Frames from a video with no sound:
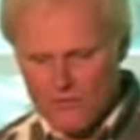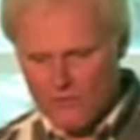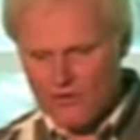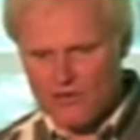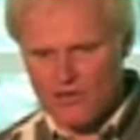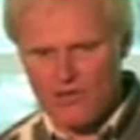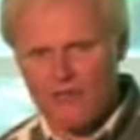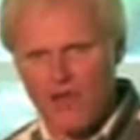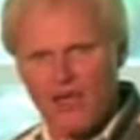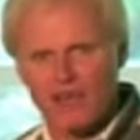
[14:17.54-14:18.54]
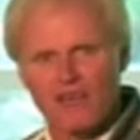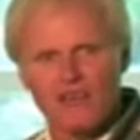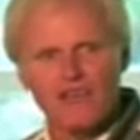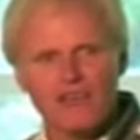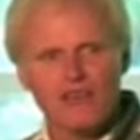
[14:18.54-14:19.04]
what's in your blood?
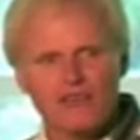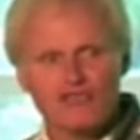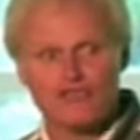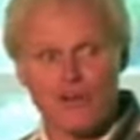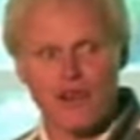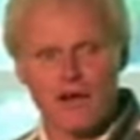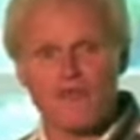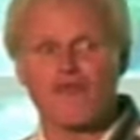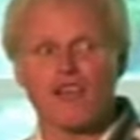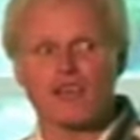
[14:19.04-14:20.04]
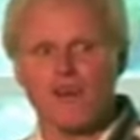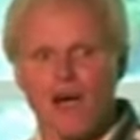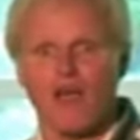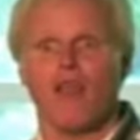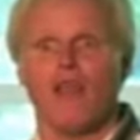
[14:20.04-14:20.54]
Straight up, freaked her
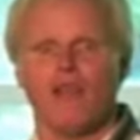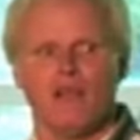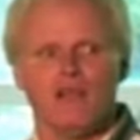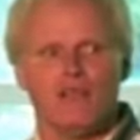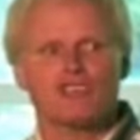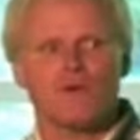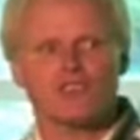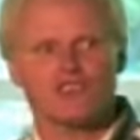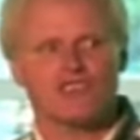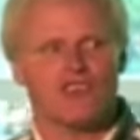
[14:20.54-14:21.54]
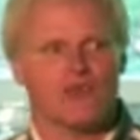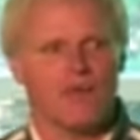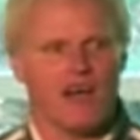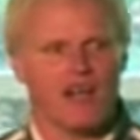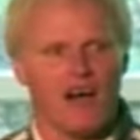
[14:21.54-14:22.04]
out. That's why she said, you're a
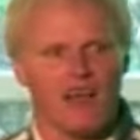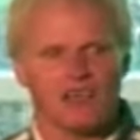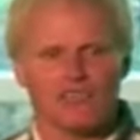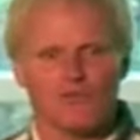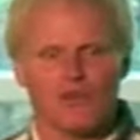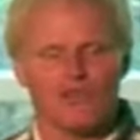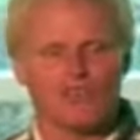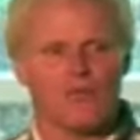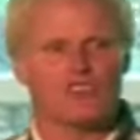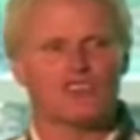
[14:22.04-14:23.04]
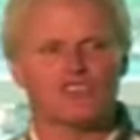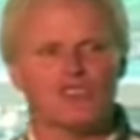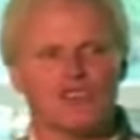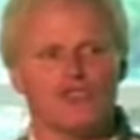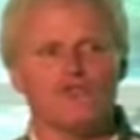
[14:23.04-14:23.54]
man of God. I said, what are you talking about? She
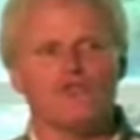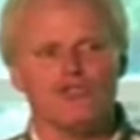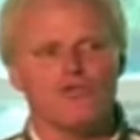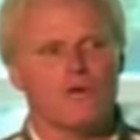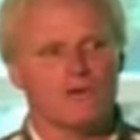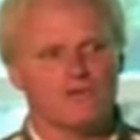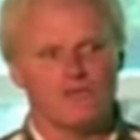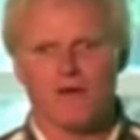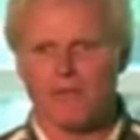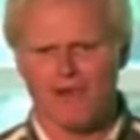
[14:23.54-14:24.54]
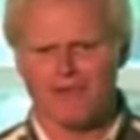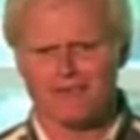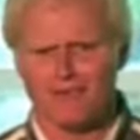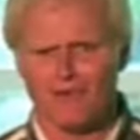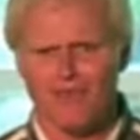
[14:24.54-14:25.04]
said, you knew what was in my blood. I
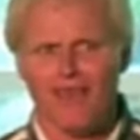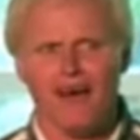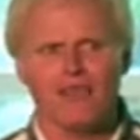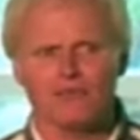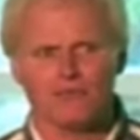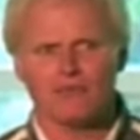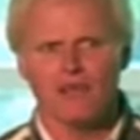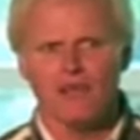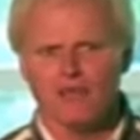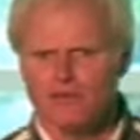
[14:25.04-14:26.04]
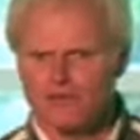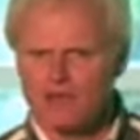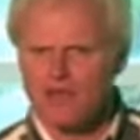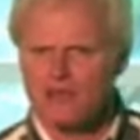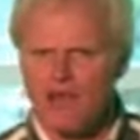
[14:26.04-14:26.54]
said, well, yeah, you
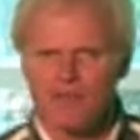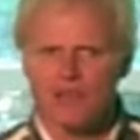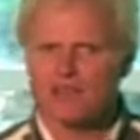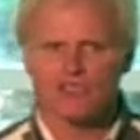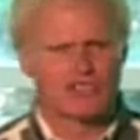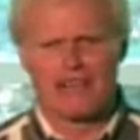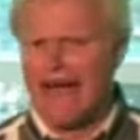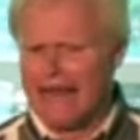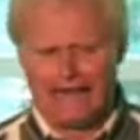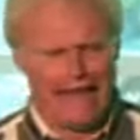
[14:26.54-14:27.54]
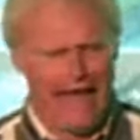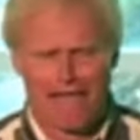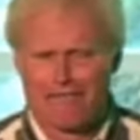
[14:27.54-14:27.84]
said diabetes. She said, I didn't have